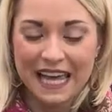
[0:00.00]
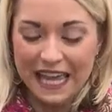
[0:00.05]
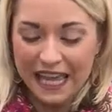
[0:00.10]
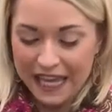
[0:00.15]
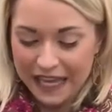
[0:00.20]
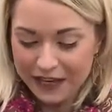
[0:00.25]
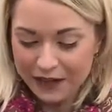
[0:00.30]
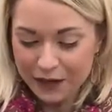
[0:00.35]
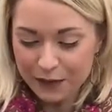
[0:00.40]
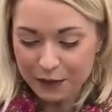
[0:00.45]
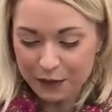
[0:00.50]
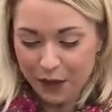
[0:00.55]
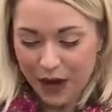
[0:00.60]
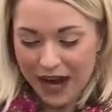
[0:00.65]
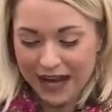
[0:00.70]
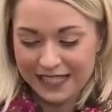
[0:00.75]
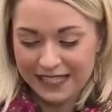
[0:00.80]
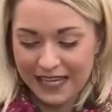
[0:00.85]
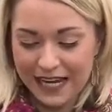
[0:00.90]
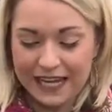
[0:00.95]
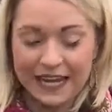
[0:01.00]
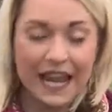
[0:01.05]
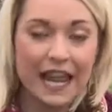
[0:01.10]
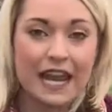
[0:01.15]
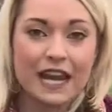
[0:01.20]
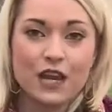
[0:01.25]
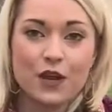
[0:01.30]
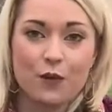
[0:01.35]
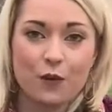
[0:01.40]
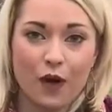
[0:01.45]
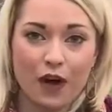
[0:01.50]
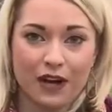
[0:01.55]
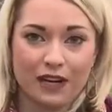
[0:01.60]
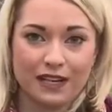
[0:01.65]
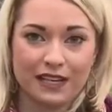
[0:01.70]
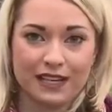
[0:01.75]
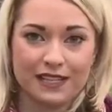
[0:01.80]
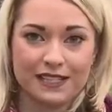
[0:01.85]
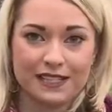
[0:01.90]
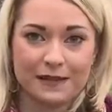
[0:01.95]
in Nebraska, and
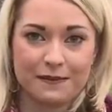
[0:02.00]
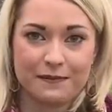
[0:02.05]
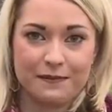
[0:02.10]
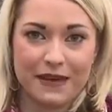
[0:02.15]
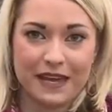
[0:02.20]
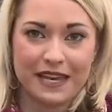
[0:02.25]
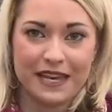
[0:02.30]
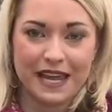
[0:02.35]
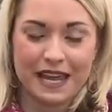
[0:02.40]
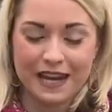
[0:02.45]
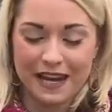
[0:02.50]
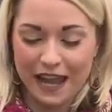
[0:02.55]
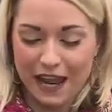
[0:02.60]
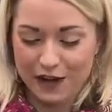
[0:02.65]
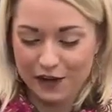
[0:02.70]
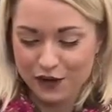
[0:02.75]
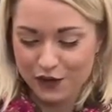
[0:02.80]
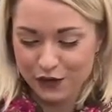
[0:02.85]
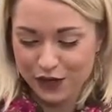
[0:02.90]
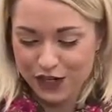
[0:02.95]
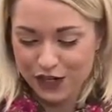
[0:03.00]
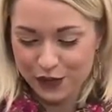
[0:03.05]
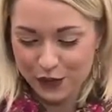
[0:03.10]
anyone can submit an entry.